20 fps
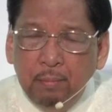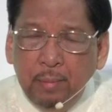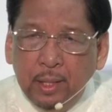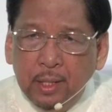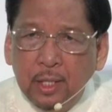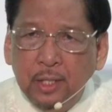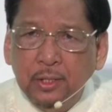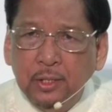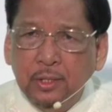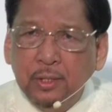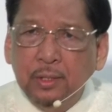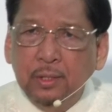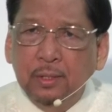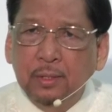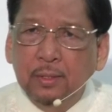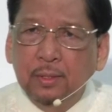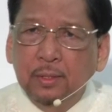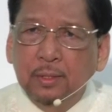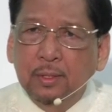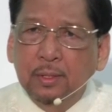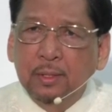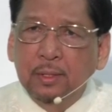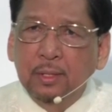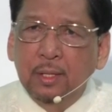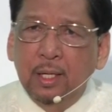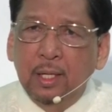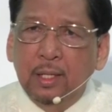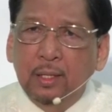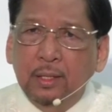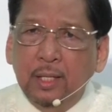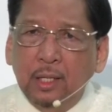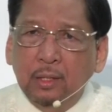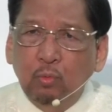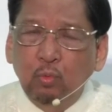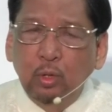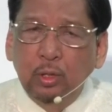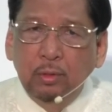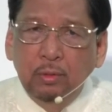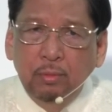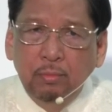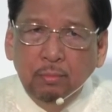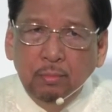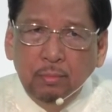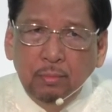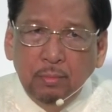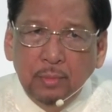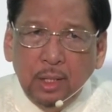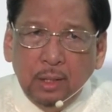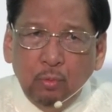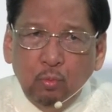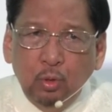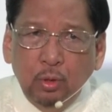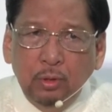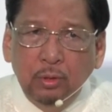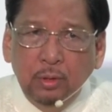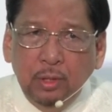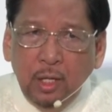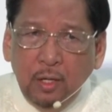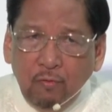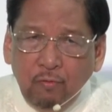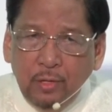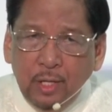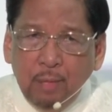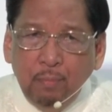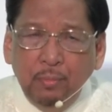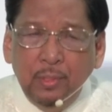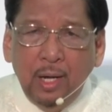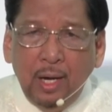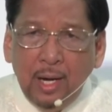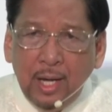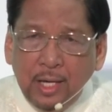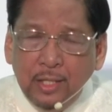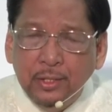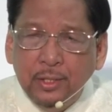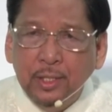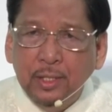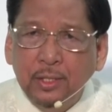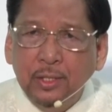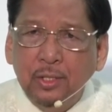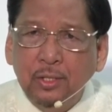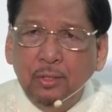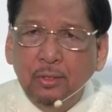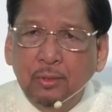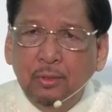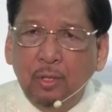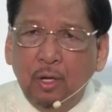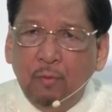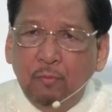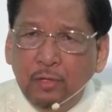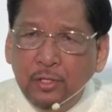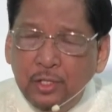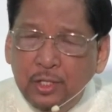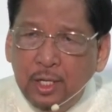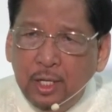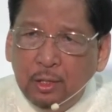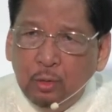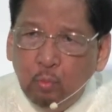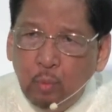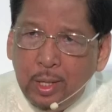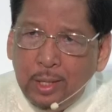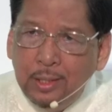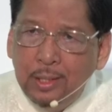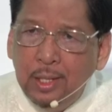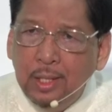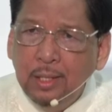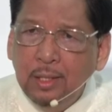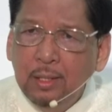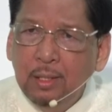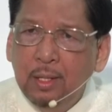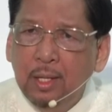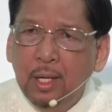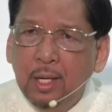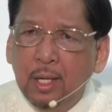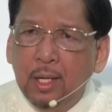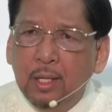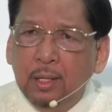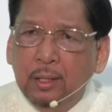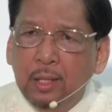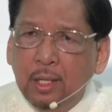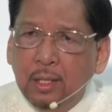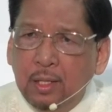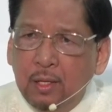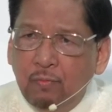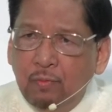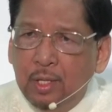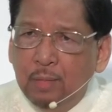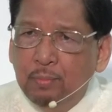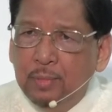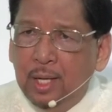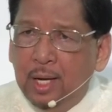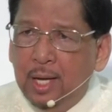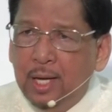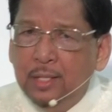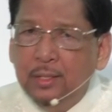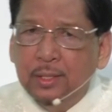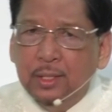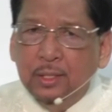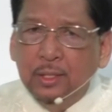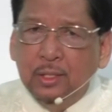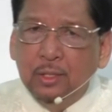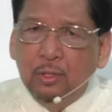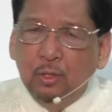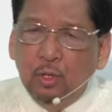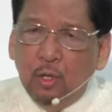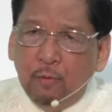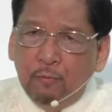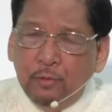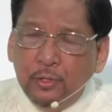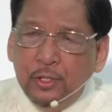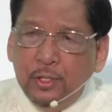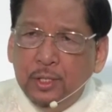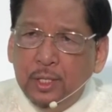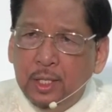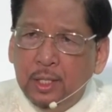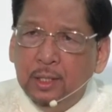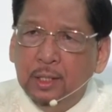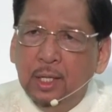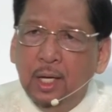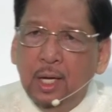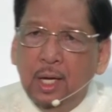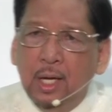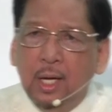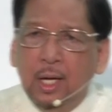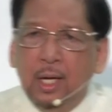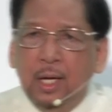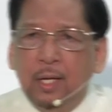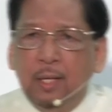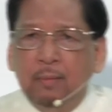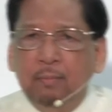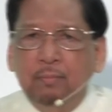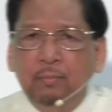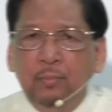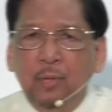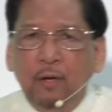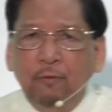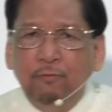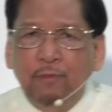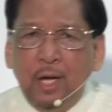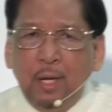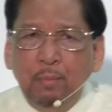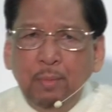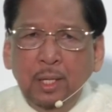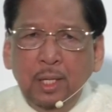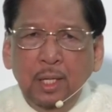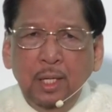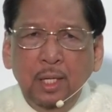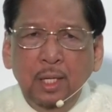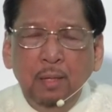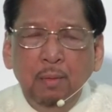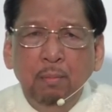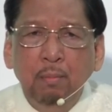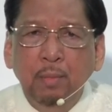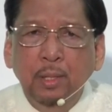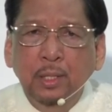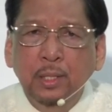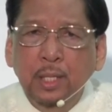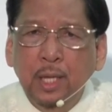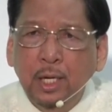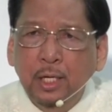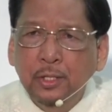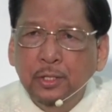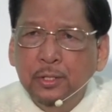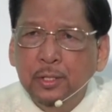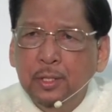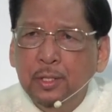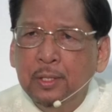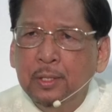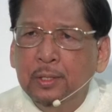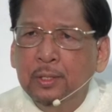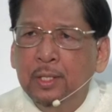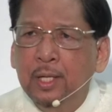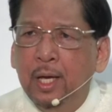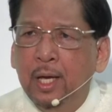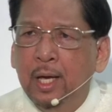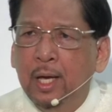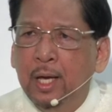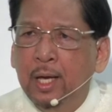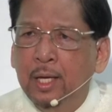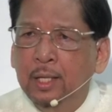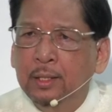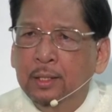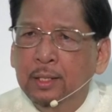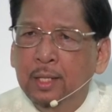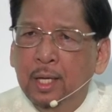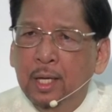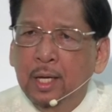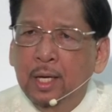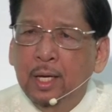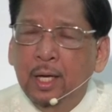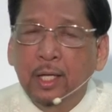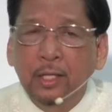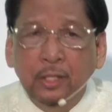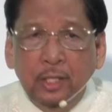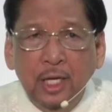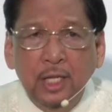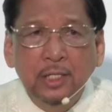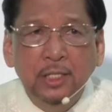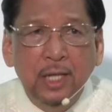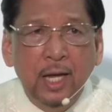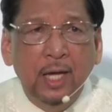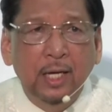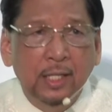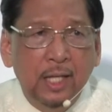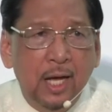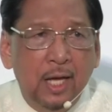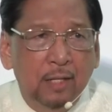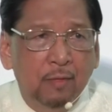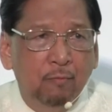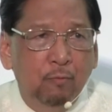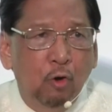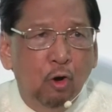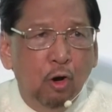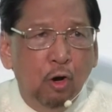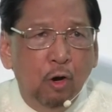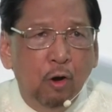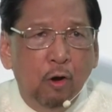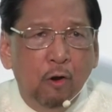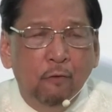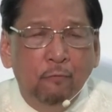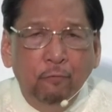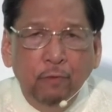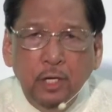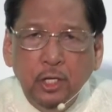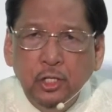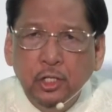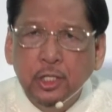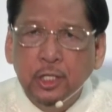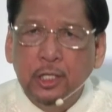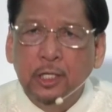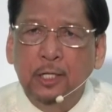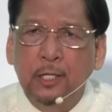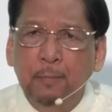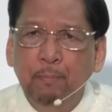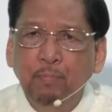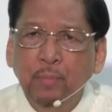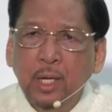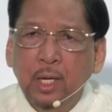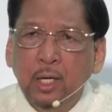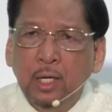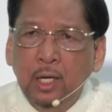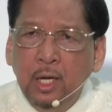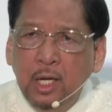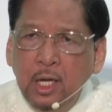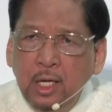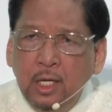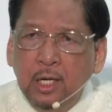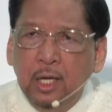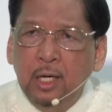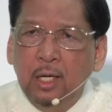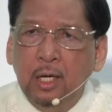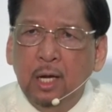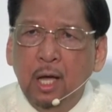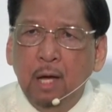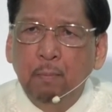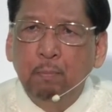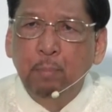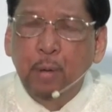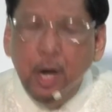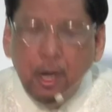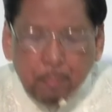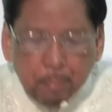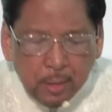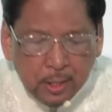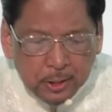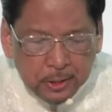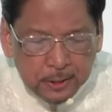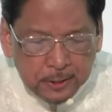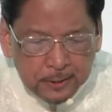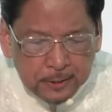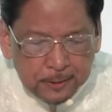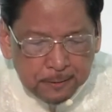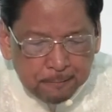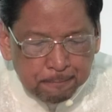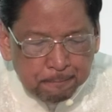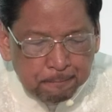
because uh, that would that would give them the license to officiate wedding. They give them the license to officiate um, family mediation and and things like that for official legal purpose.